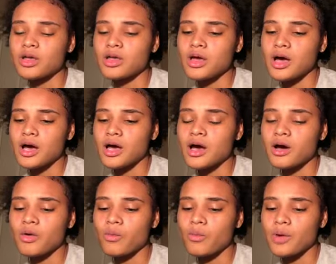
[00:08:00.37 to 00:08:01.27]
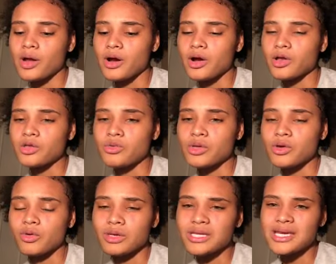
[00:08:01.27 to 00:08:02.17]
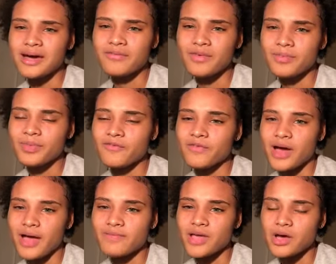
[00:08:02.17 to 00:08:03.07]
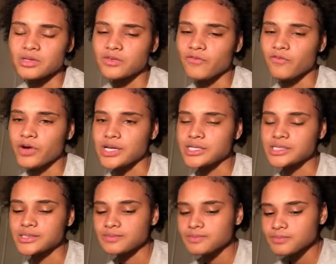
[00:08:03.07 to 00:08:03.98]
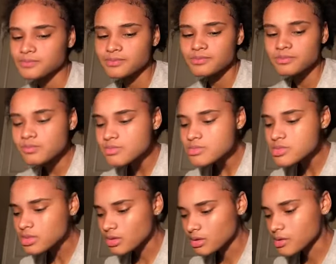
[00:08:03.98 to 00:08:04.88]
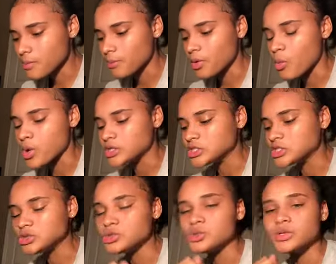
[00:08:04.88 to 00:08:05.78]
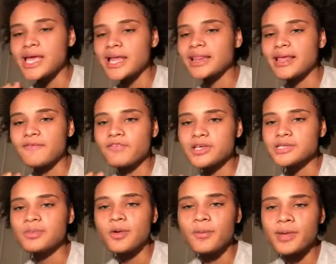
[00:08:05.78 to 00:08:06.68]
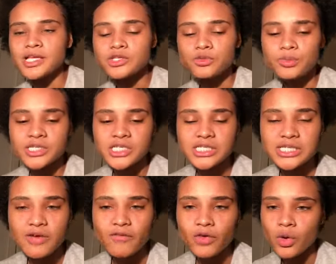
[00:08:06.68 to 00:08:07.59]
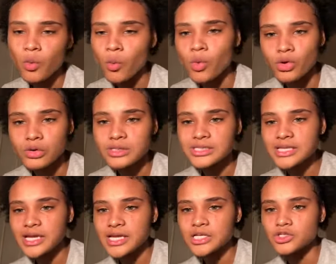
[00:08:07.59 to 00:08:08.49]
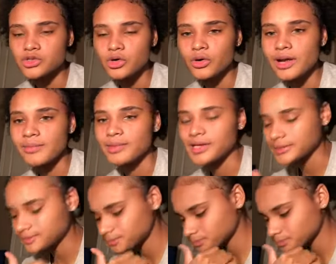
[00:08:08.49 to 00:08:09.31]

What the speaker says: account where you can only have up to 5,000 friends. But once you get that Facebook page, you put yourself on a world stage, you know what I mean?